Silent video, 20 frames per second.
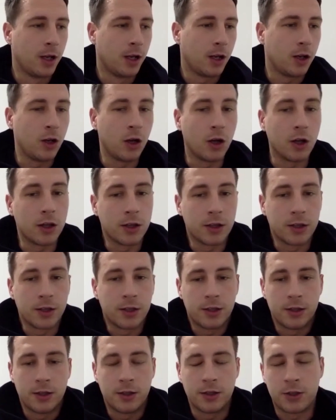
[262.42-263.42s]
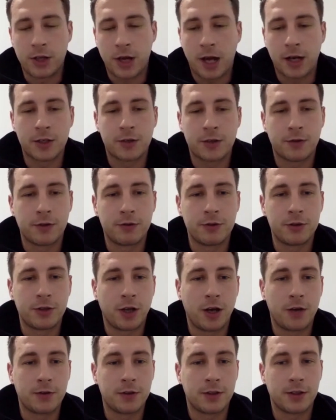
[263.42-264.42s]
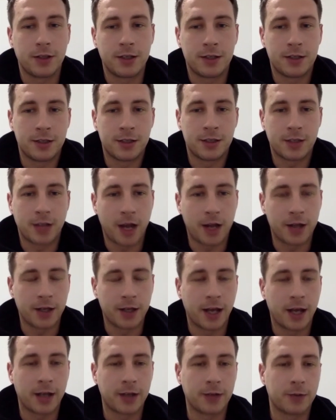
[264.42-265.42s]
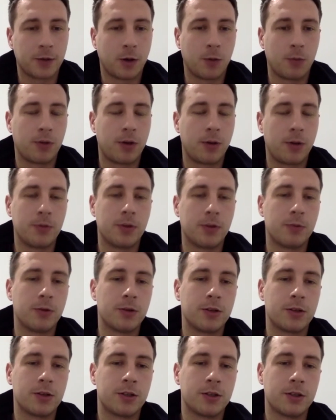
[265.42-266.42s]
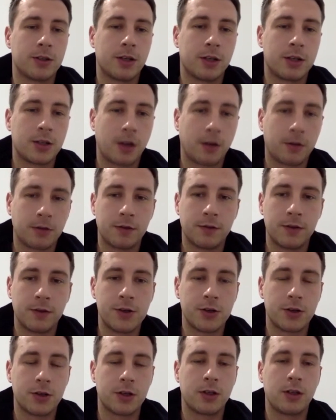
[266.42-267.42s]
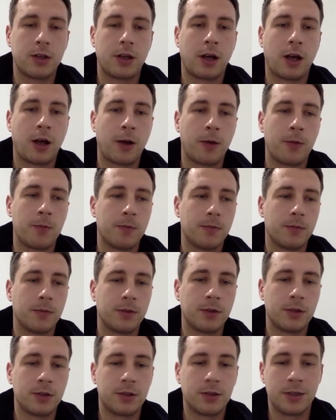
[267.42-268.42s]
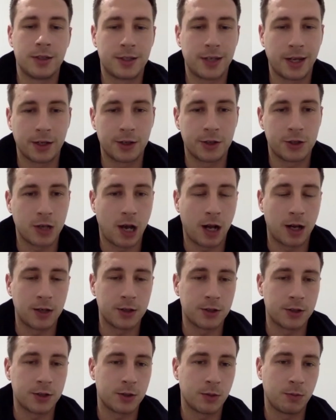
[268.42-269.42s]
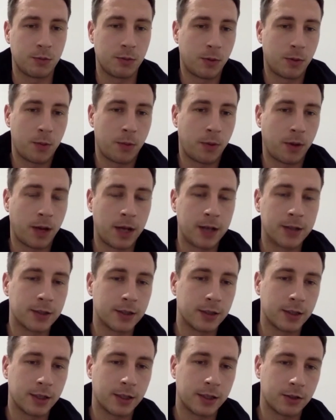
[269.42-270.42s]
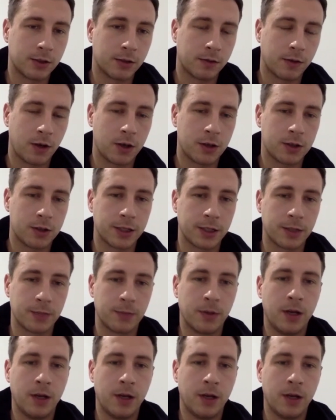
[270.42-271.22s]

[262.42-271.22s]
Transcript: look, the challenge for the reserves is to stay in the Anglian Common Premier, which is a tough division. The second challenge is to promote players into the first team.